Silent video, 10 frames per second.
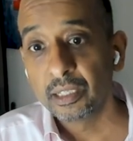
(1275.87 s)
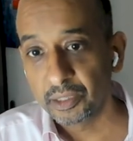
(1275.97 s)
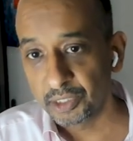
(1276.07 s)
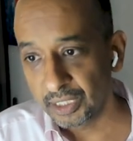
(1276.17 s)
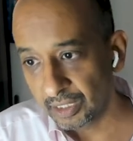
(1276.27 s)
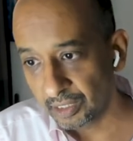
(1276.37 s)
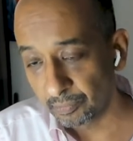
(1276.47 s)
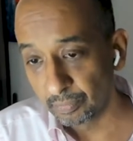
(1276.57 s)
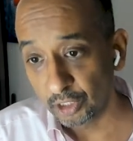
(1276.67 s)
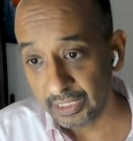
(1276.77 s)
the
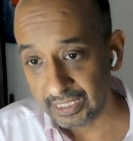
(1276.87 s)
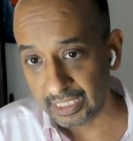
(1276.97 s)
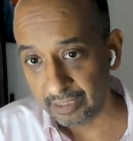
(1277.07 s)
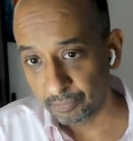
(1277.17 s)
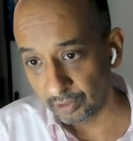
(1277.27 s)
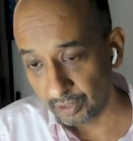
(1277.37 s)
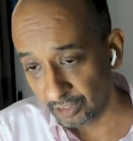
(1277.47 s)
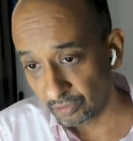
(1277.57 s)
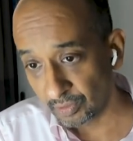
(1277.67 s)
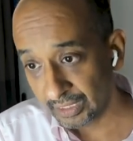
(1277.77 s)
blood example
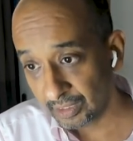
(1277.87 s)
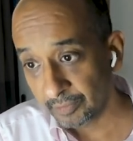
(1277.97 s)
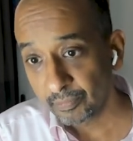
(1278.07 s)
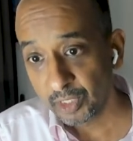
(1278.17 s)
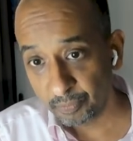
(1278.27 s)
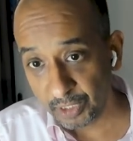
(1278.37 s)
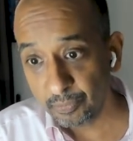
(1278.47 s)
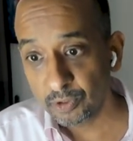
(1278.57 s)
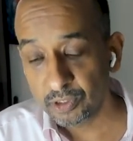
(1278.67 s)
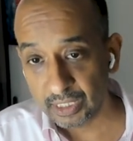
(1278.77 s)
in Rwanda,
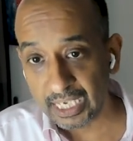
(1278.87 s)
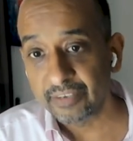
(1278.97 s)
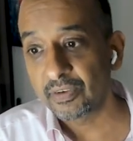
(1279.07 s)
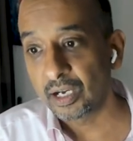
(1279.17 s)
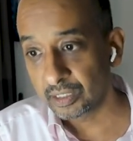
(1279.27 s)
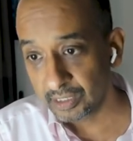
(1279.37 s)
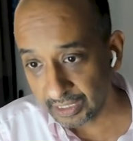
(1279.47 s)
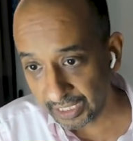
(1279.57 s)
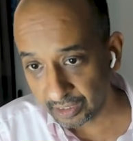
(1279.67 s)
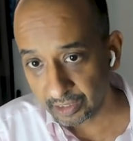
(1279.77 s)
people's life are in
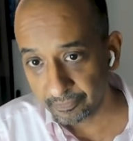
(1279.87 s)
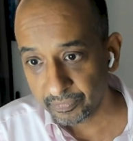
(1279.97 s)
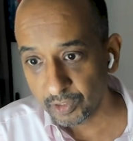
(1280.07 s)
stake.